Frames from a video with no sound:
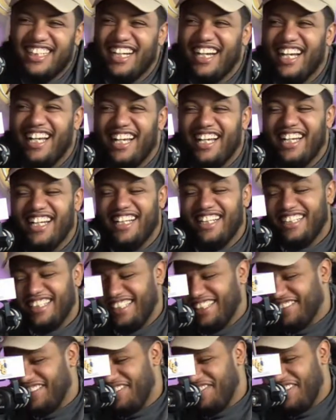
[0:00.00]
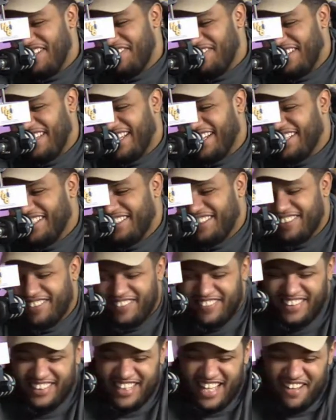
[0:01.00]
and even
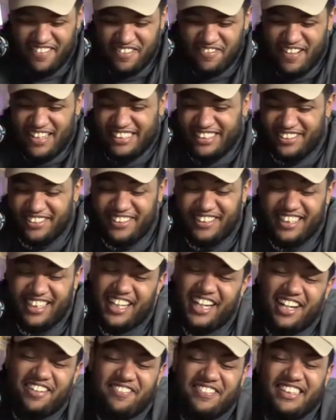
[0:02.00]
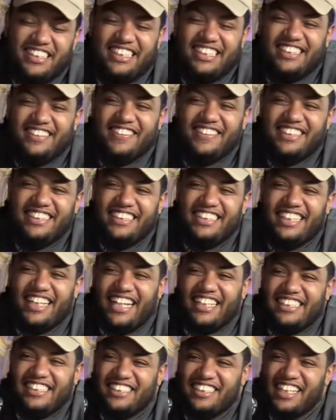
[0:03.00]
me having my store, like I'm really
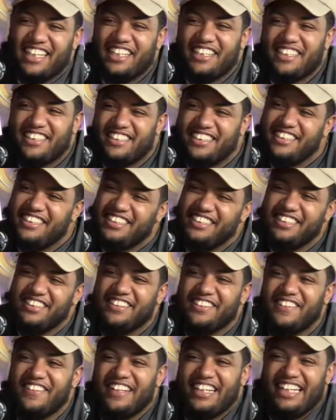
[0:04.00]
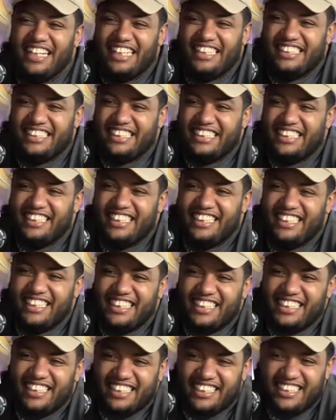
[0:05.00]
against like, you know, going against
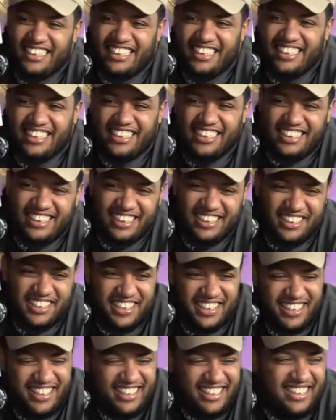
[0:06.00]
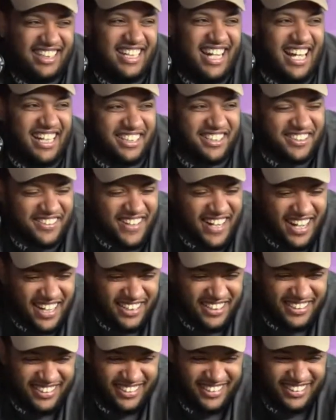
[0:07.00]
the
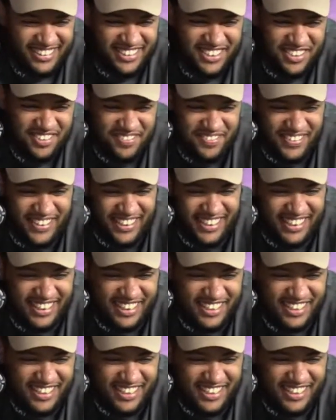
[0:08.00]
natural, but